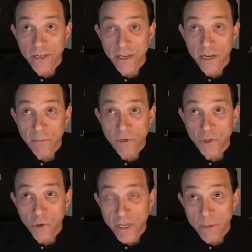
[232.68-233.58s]
and I'm
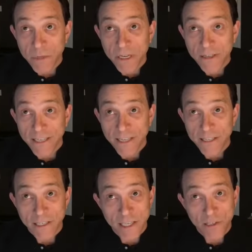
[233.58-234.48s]
enjoying it because I get
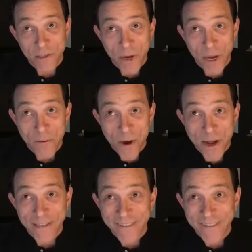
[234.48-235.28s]
to teach the way I want.